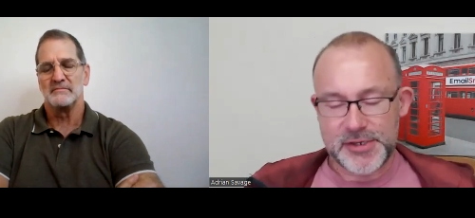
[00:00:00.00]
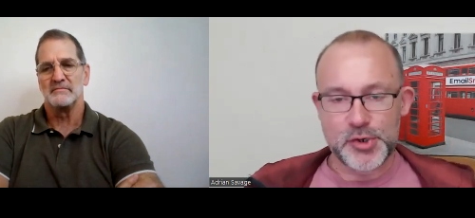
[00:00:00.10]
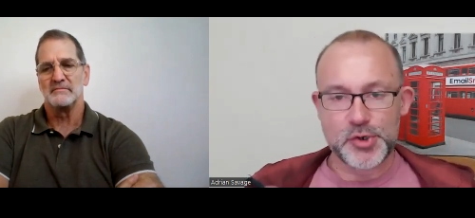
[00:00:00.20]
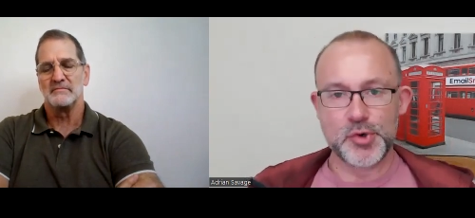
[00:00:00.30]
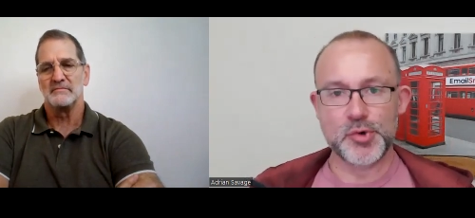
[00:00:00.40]
Speaker 1: it,
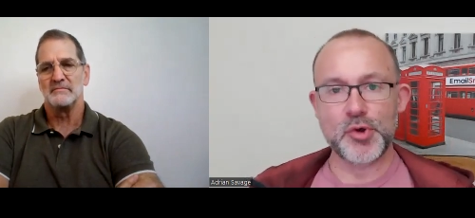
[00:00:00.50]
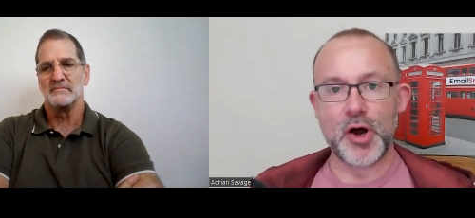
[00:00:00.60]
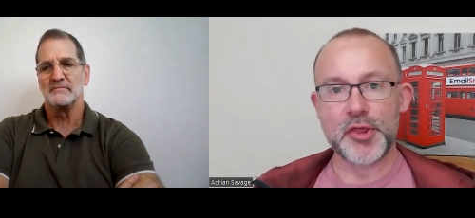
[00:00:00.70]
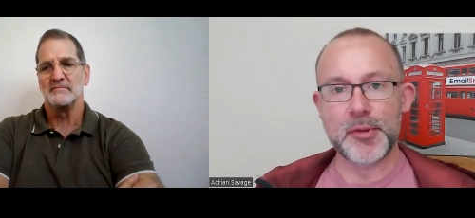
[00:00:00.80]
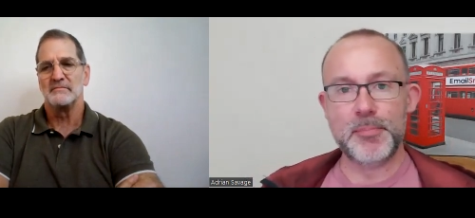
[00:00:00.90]
Google are
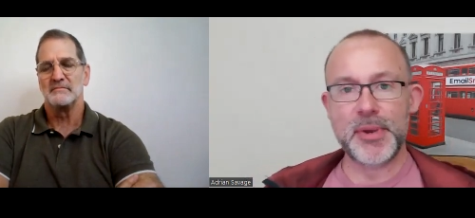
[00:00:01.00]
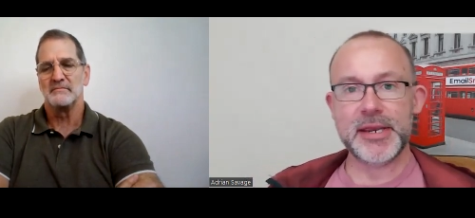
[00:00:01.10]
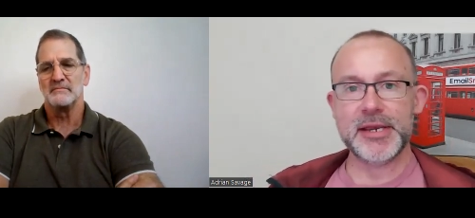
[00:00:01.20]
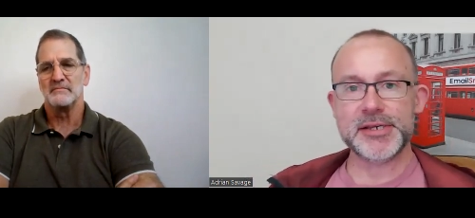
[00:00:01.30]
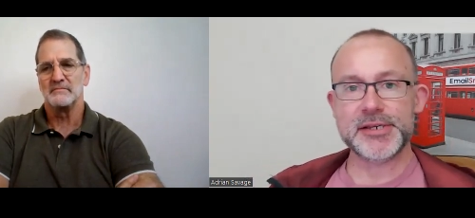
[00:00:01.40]
the
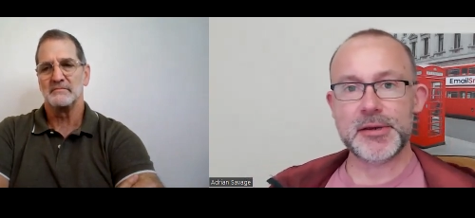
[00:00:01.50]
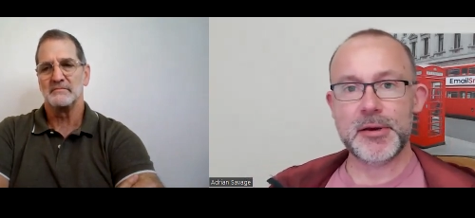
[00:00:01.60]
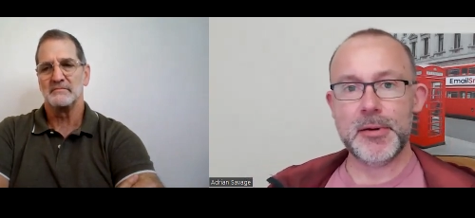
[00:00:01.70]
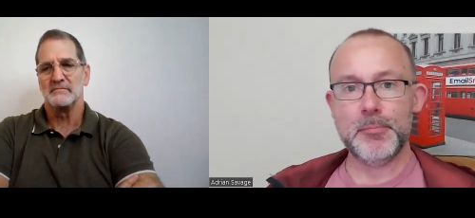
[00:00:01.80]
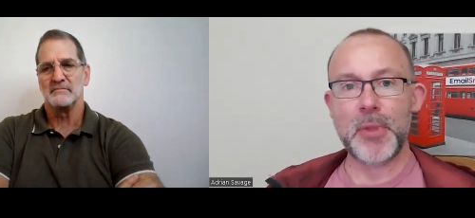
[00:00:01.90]
biggest
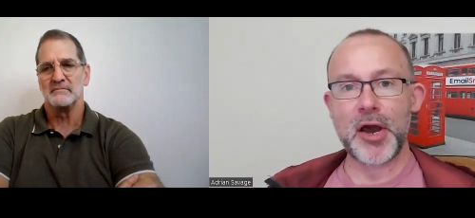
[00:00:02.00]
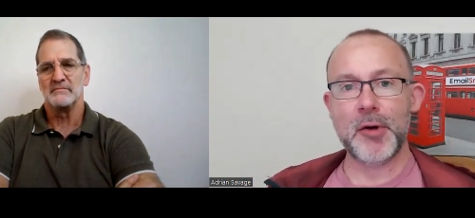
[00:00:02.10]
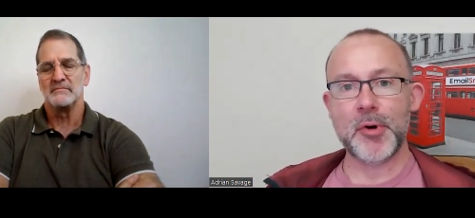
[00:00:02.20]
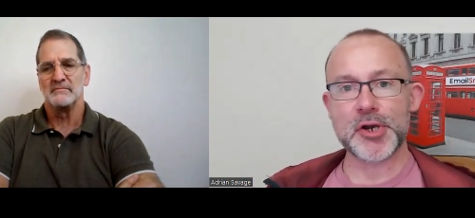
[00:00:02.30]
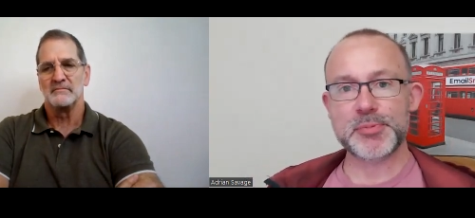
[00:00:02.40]

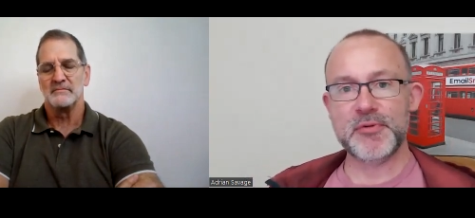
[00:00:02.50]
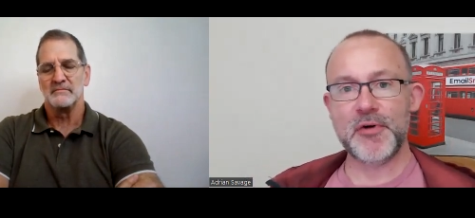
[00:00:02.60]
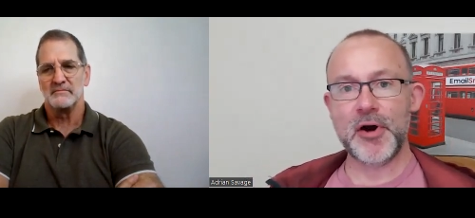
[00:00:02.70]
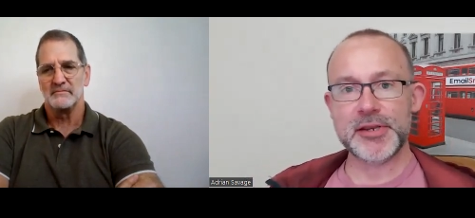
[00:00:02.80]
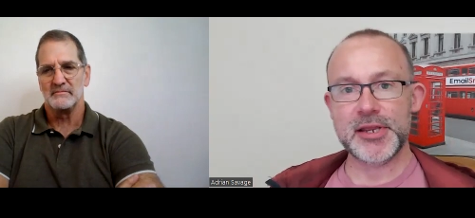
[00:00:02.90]
mailbox
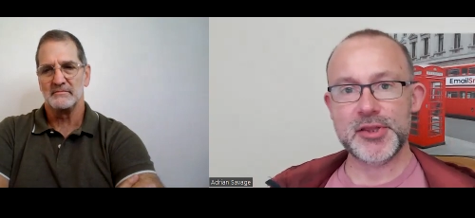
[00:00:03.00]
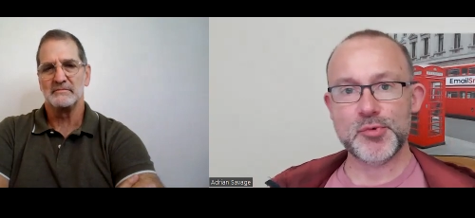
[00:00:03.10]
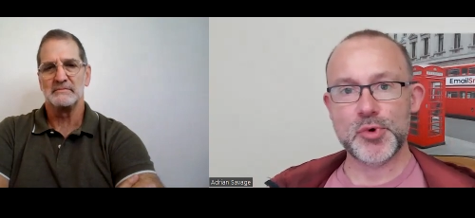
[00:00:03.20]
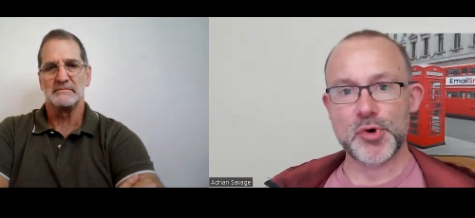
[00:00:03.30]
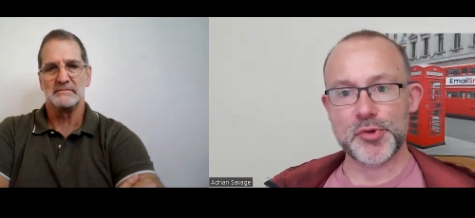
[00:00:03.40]
provider in the
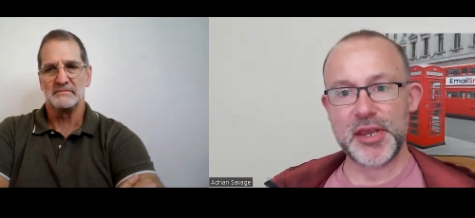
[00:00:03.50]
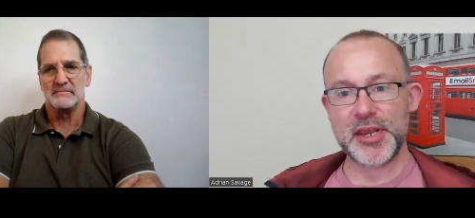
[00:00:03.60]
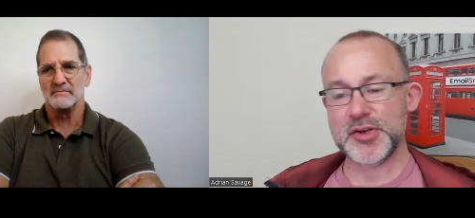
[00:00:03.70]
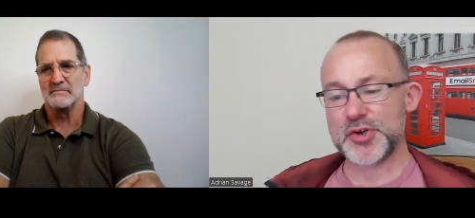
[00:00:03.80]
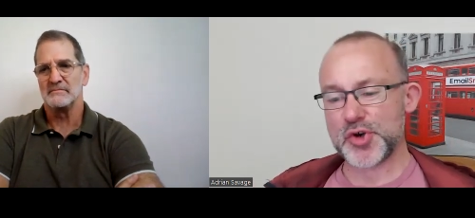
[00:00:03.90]
world. They
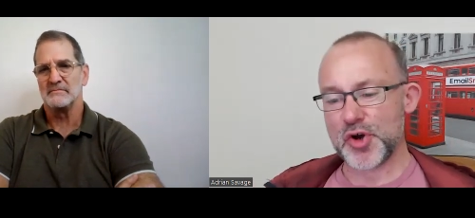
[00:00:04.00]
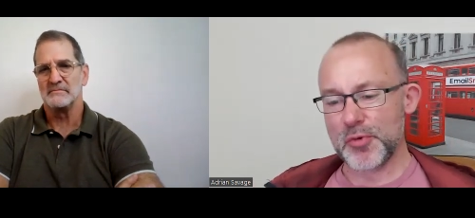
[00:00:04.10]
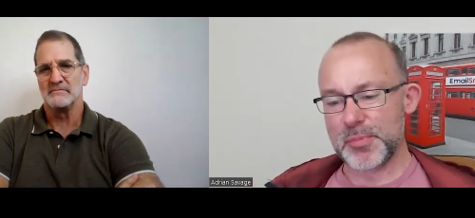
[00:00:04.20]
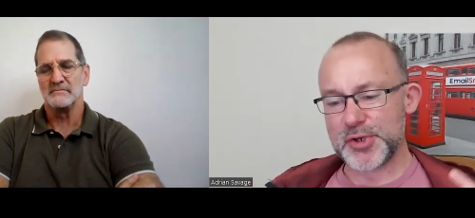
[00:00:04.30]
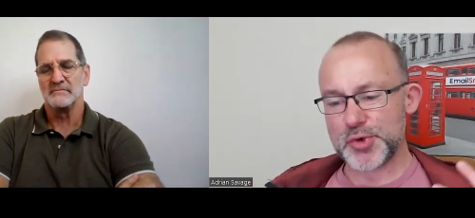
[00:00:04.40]
control
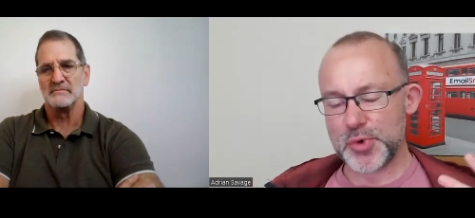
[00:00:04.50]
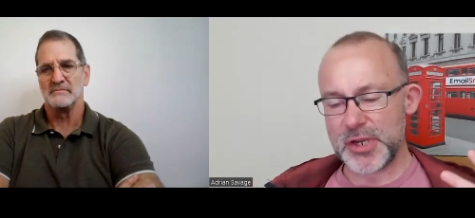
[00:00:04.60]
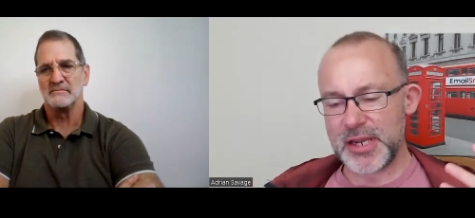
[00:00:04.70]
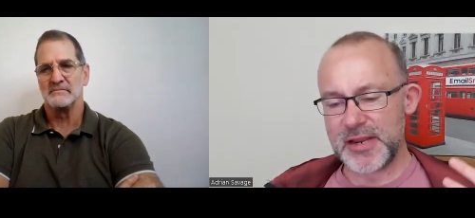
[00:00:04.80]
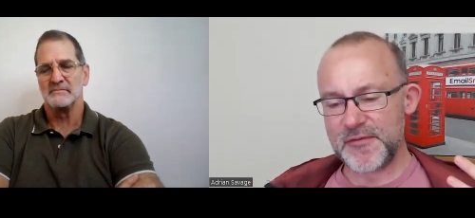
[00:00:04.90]

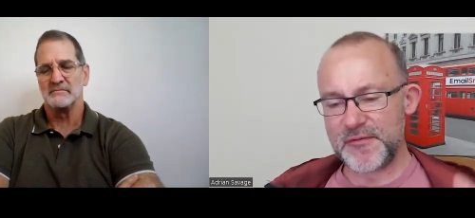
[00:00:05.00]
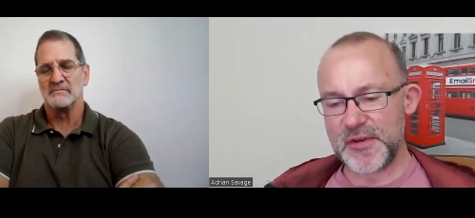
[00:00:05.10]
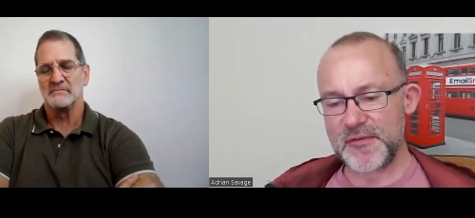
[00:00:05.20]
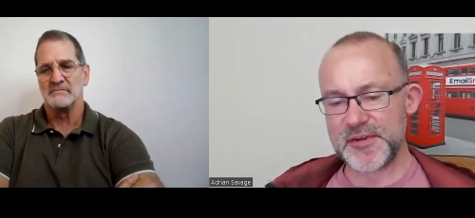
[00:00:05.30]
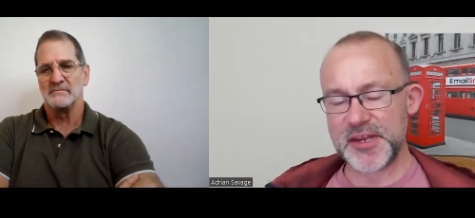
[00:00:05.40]
between
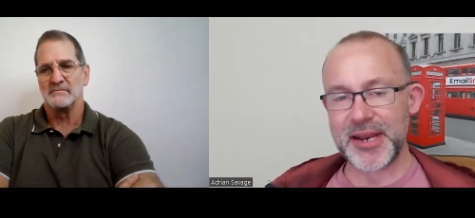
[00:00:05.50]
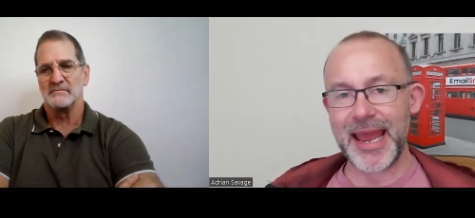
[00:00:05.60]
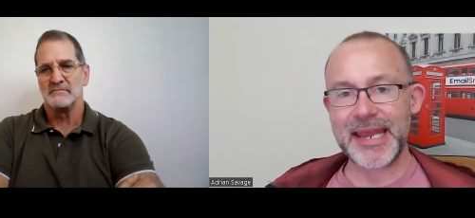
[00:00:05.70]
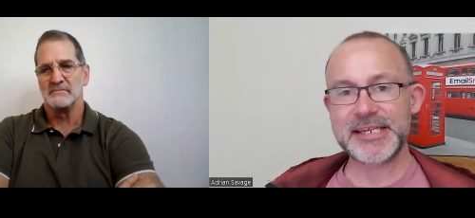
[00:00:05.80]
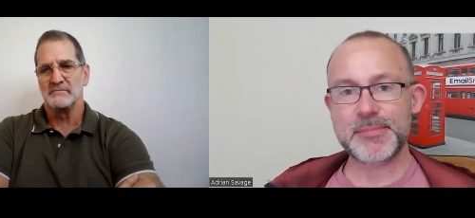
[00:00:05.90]
50 and
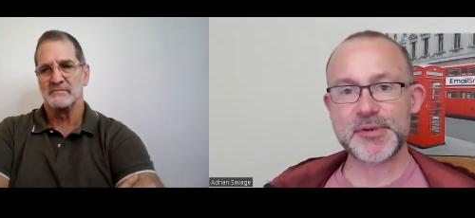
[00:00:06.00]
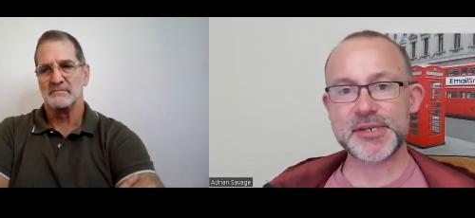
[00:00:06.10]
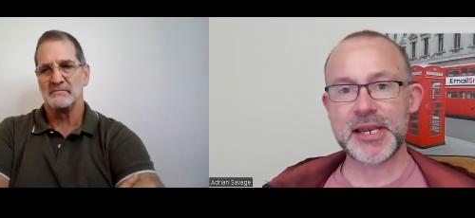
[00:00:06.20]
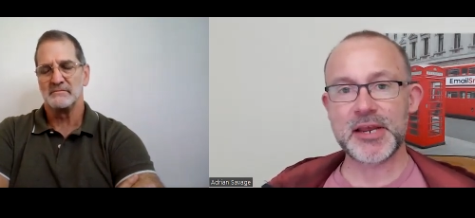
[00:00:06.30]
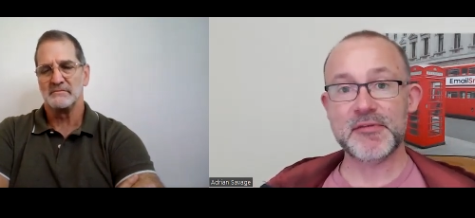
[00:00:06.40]

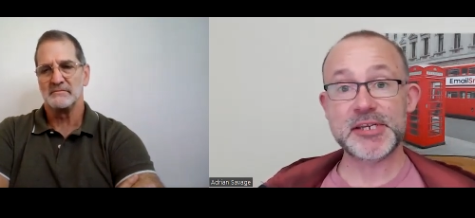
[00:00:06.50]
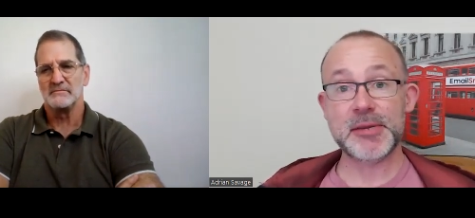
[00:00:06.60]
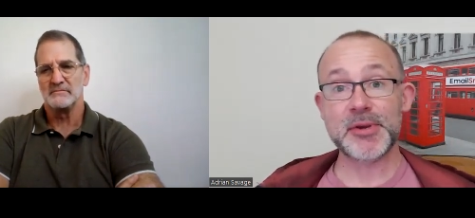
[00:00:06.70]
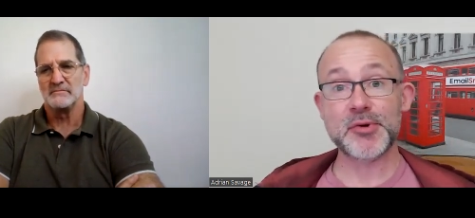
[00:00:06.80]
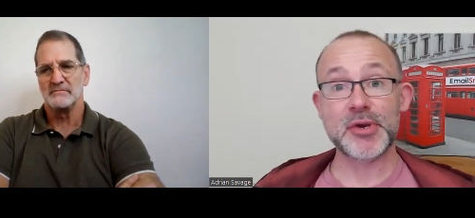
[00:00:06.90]
80% of a
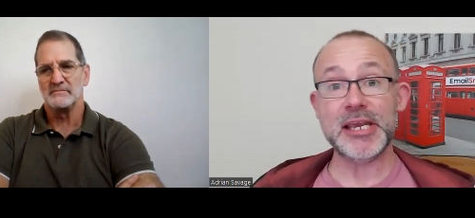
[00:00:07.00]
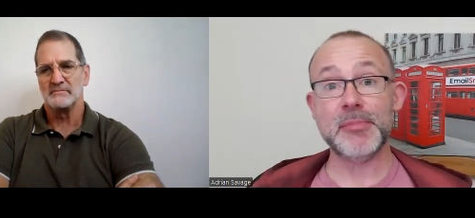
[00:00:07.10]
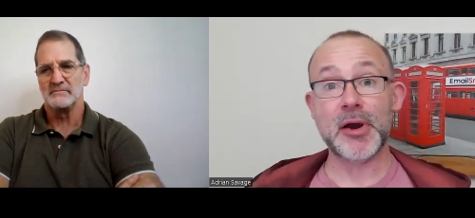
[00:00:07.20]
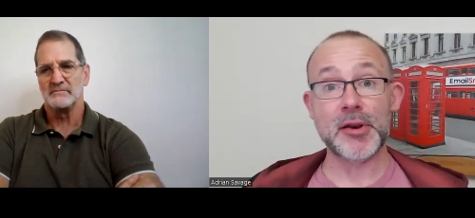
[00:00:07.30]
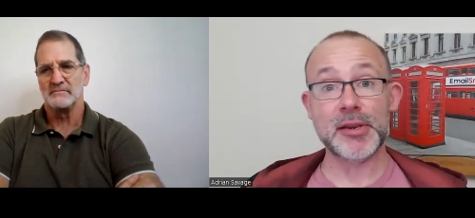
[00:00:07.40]
typical
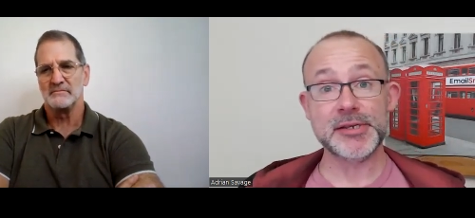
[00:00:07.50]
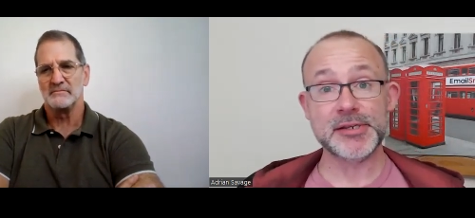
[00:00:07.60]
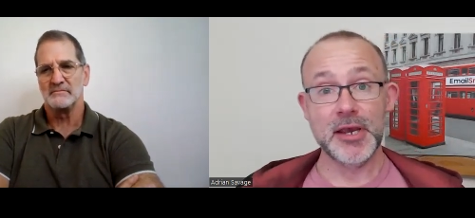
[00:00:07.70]
email list.